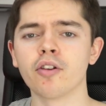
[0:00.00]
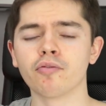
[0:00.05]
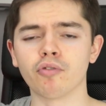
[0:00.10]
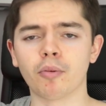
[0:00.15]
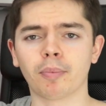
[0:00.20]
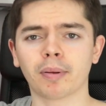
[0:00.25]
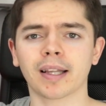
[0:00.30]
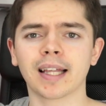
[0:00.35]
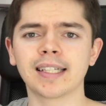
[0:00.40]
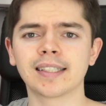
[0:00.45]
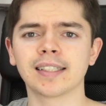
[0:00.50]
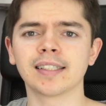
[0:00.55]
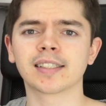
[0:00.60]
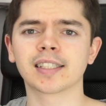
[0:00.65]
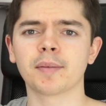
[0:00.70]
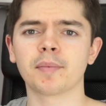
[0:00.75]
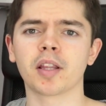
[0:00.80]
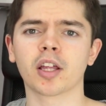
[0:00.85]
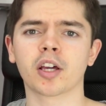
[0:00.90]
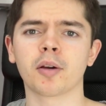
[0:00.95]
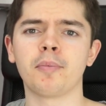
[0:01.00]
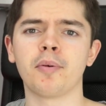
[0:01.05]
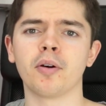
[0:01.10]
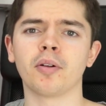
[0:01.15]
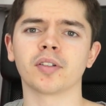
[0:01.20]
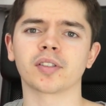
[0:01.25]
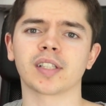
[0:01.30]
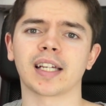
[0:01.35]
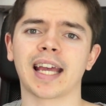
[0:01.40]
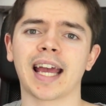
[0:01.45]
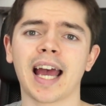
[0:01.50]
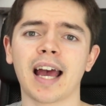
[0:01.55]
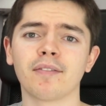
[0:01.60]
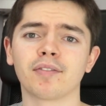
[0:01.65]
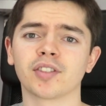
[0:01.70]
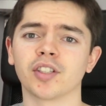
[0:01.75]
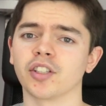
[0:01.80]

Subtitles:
replacing some of the components I have,